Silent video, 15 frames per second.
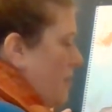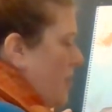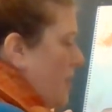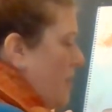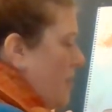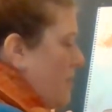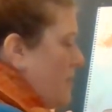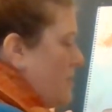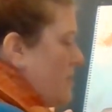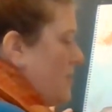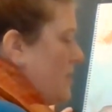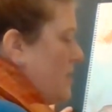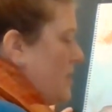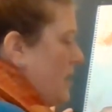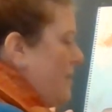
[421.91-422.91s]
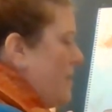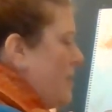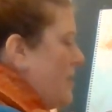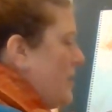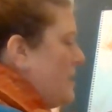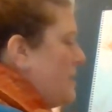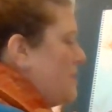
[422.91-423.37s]
I also want to have a
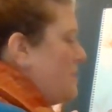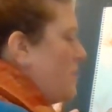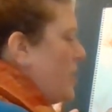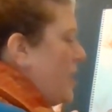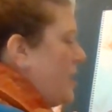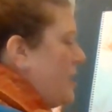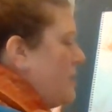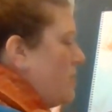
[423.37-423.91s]
nice bright